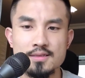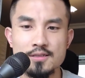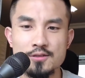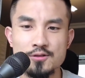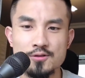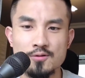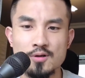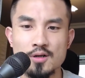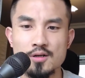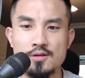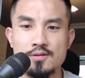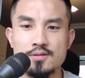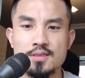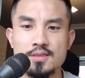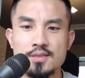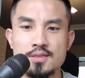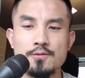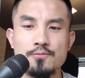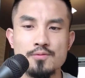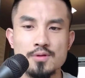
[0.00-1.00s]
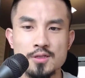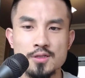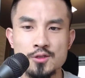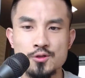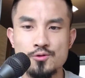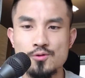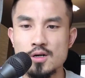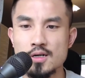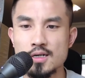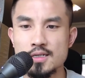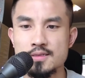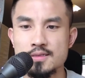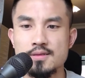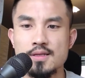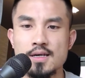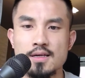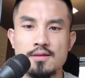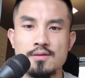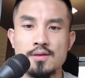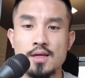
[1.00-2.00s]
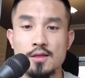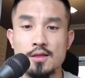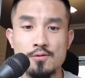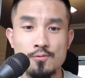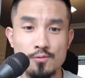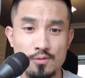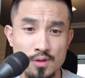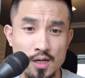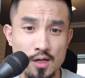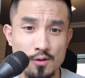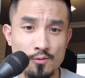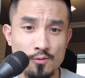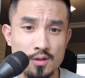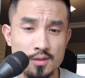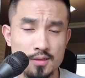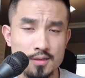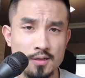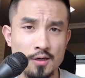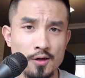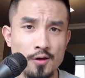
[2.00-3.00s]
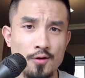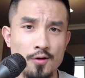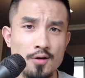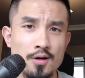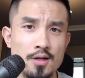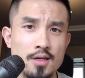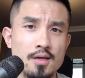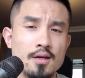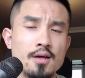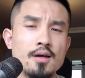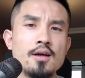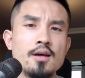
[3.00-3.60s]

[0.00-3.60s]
digital currency with the strongest network security,